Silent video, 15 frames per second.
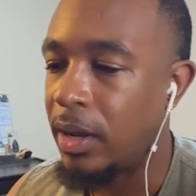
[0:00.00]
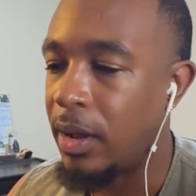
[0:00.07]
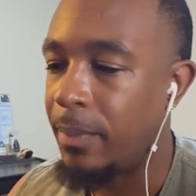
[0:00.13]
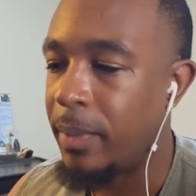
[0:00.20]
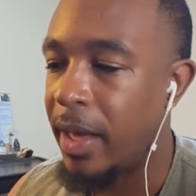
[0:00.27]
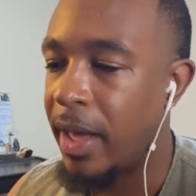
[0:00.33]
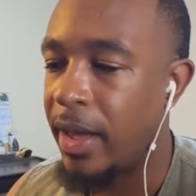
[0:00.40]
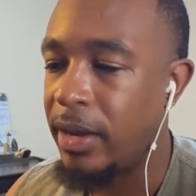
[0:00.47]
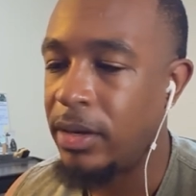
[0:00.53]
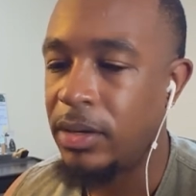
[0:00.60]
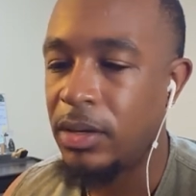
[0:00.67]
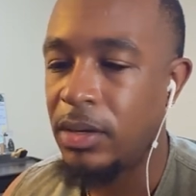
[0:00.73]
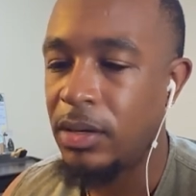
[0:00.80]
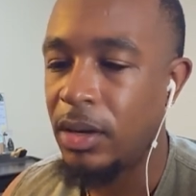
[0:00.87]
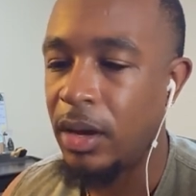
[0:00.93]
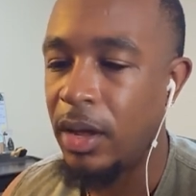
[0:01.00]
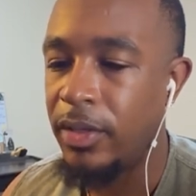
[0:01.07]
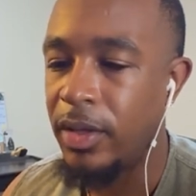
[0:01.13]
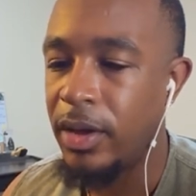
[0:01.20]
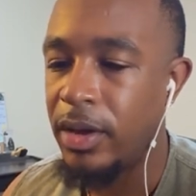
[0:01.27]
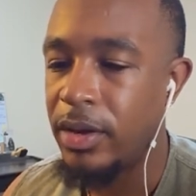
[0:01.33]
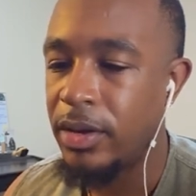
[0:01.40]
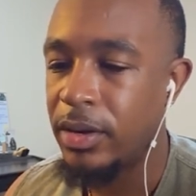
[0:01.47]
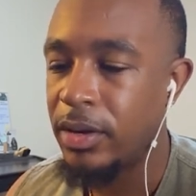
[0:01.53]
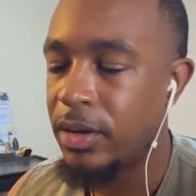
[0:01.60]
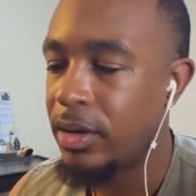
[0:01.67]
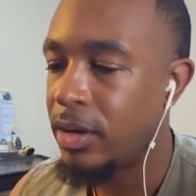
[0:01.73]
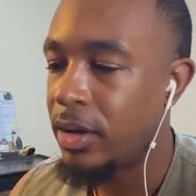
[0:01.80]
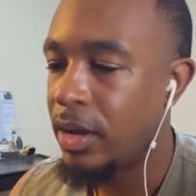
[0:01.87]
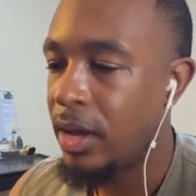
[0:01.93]
a pan on there
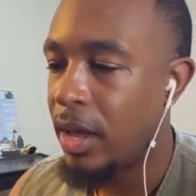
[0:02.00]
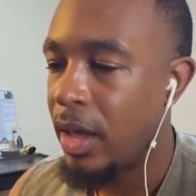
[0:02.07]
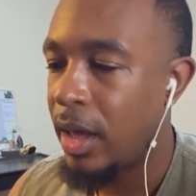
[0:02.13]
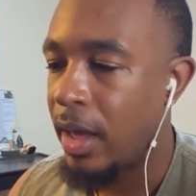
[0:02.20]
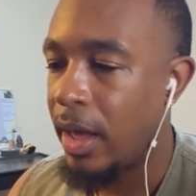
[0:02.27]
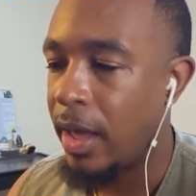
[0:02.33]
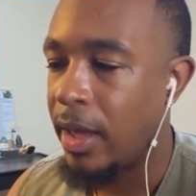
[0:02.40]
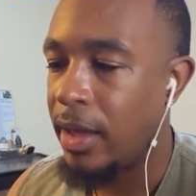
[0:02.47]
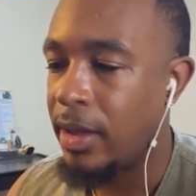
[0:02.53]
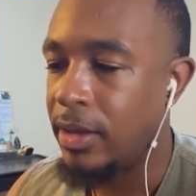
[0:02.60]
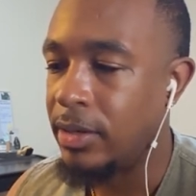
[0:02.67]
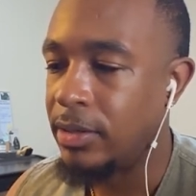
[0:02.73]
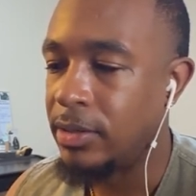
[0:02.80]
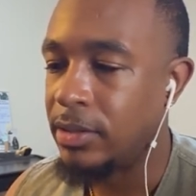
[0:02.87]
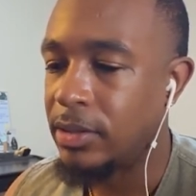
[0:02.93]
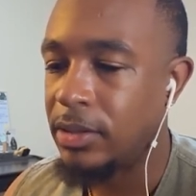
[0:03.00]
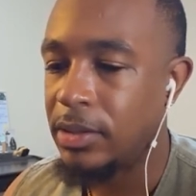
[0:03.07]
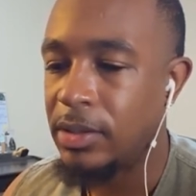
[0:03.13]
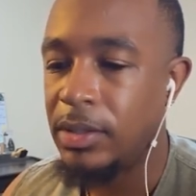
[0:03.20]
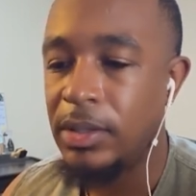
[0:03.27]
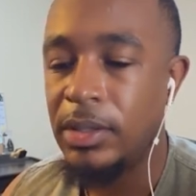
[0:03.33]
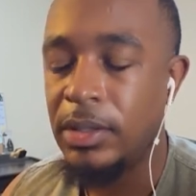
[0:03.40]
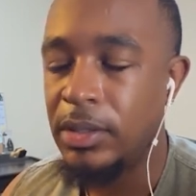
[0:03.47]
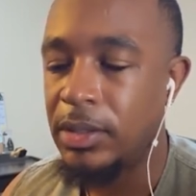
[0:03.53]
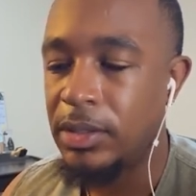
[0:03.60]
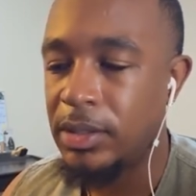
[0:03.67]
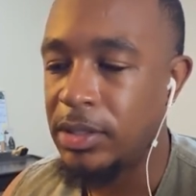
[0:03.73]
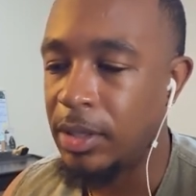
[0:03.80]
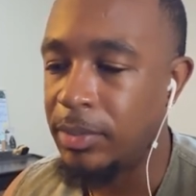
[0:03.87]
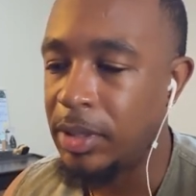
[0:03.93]
and
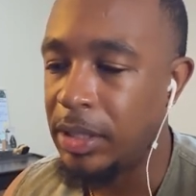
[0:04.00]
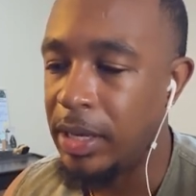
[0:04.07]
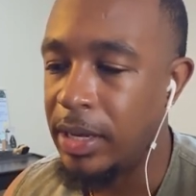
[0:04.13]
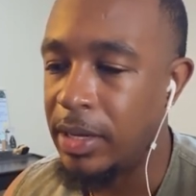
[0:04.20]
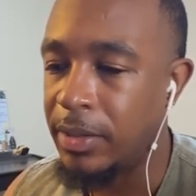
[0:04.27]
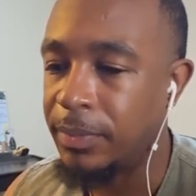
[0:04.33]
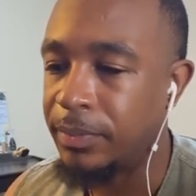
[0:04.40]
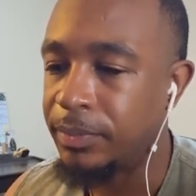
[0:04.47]
some delay.